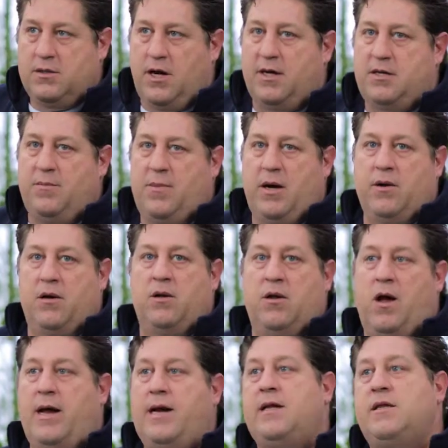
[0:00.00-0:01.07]
talked about a
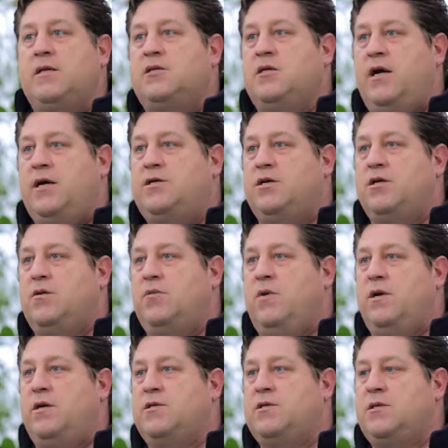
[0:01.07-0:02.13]
lot at this lecture
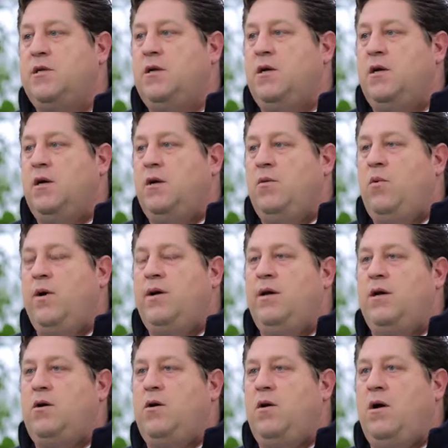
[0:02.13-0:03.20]
was what
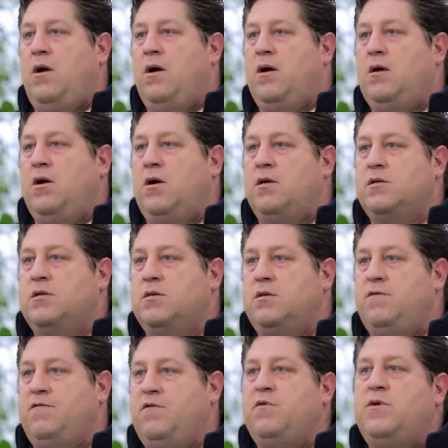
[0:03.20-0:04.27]
he calls
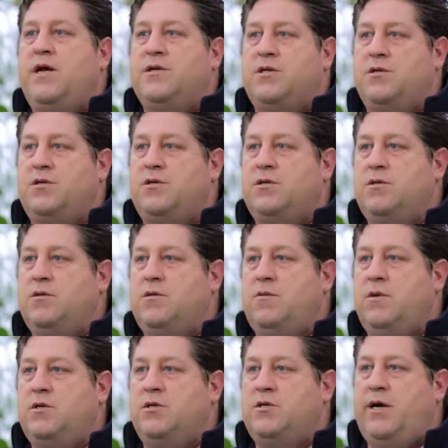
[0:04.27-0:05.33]
food deserts,
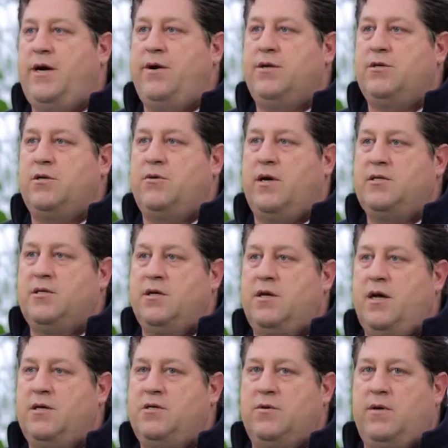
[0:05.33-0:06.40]
which is areas across the
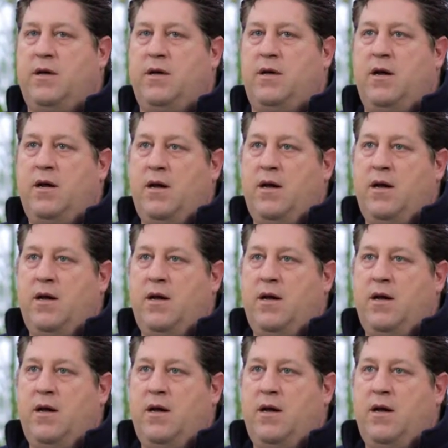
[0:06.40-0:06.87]
country and,